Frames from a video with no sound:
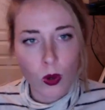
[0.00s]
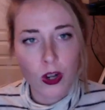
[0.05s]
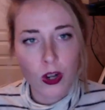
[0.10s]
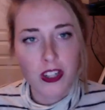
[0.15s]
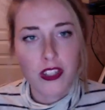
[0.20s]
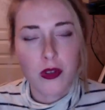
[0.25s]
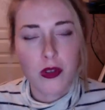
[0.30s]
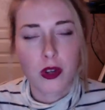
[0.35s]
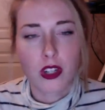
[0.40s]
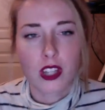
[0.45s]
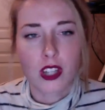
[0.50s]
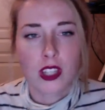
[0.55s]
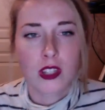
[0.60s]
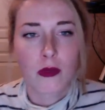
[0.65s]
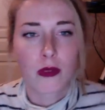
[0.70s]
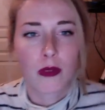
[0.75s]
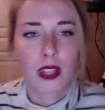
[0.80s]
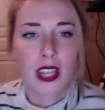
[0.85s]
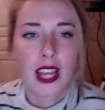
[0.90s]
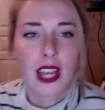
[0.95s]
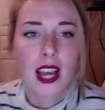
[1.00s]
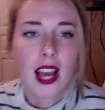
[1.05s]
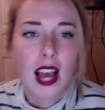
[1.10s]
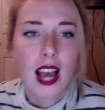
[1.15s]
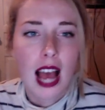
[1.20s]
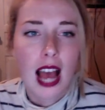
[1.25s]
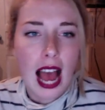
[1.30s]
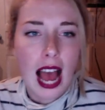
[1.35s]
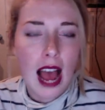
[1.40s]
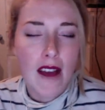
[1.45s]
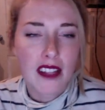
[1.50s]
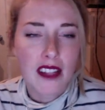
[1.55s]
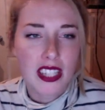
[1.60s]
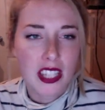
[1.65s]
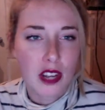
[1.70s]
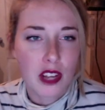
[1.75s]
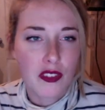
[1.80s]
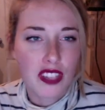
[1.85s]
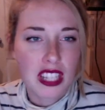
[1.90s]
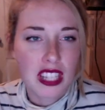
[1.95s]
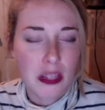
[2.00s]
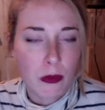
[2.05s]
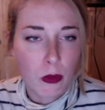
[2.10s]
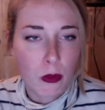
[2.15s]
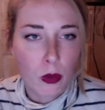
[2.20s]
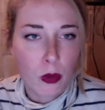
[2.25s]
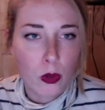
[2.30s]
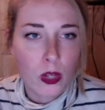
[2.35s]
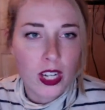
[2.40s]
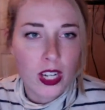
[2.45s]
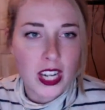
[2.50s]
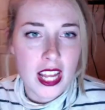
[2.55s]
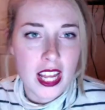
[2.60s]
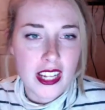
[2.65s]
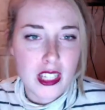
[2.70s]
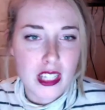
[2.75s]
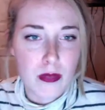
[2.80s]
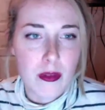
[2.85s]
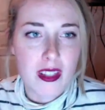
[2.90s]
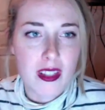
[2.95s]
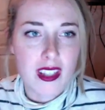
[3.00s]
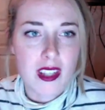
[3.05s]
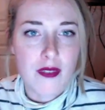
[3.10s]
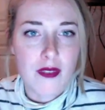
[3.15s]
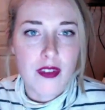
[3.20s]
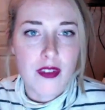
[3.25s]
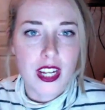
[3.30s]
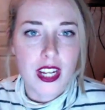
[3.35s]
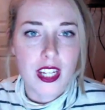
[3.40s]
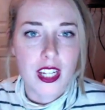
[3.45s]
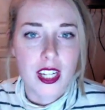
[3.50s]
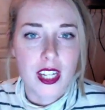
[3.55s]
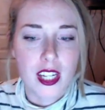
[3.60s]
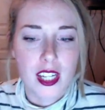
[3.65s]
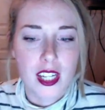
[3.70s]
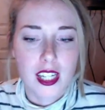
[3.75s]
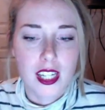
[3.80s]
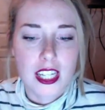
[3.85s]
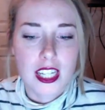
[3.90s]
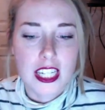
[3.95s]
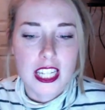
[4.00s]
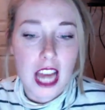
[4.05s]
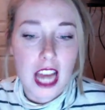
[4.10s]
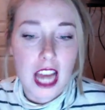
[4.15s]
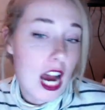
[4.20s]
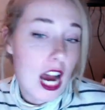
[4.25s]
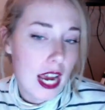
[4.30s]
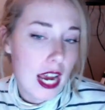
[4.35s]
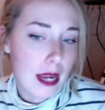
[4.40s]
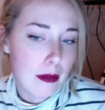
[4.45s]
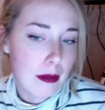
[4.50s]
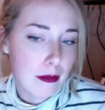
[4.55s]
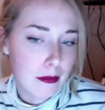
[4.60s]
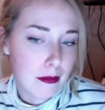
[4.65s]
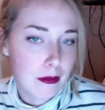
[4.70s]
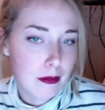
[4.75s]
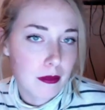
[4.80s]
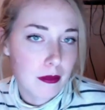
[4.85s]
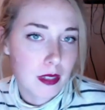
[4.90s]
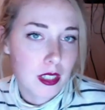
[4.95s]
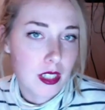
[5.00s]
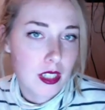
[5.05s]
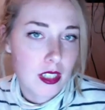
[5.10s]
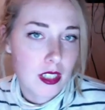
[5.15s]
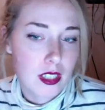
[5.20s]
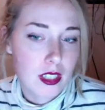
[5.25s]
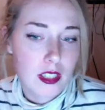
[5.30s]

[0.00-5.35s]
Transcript: so it doesn't really have itself rooted in a specific time. Okay,